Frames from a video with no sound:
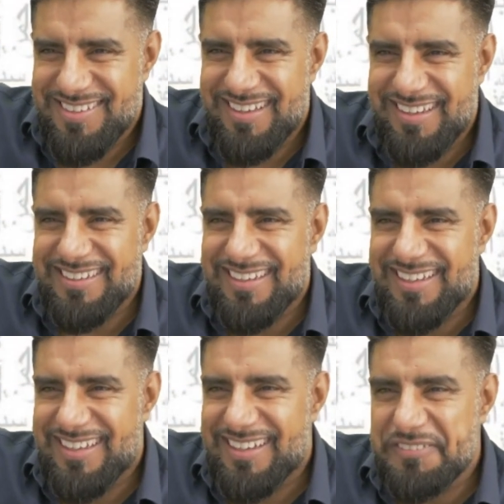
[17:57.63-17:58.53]

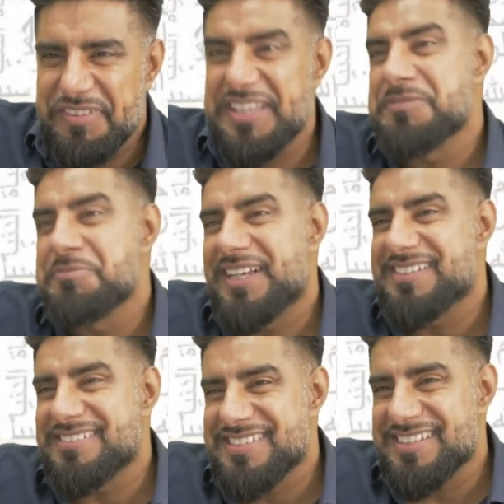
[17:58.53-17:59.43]
Allah, of his
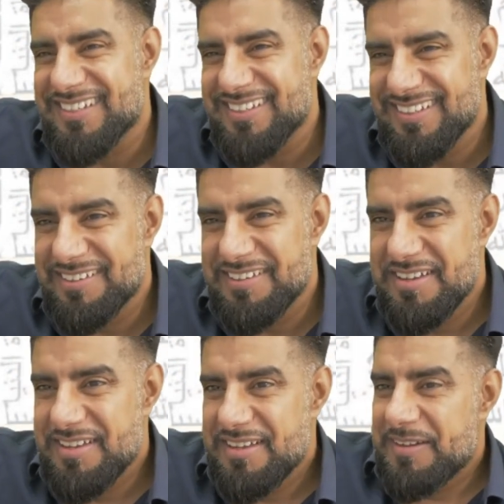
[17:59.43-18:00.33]
majesty.
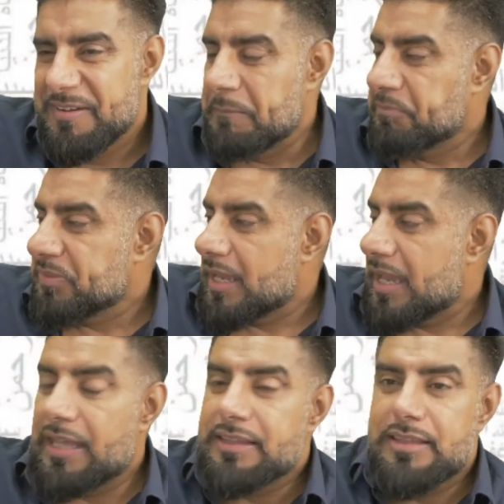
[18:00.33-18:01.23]

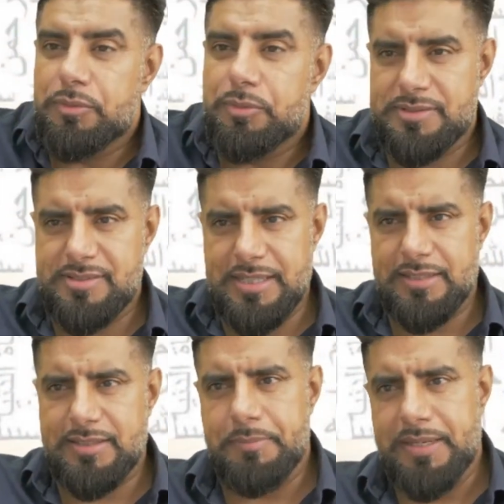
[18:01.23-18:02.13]
And the
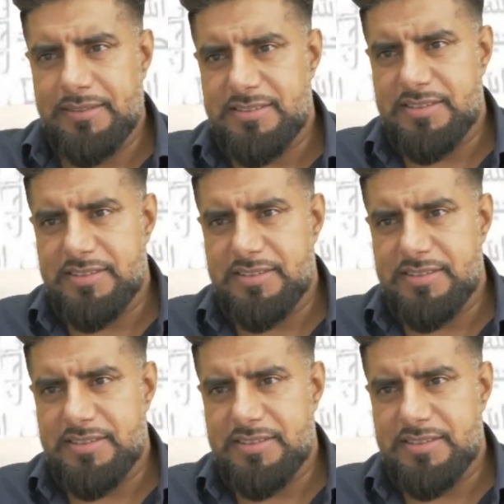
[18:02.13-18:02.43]
wazir, the minister,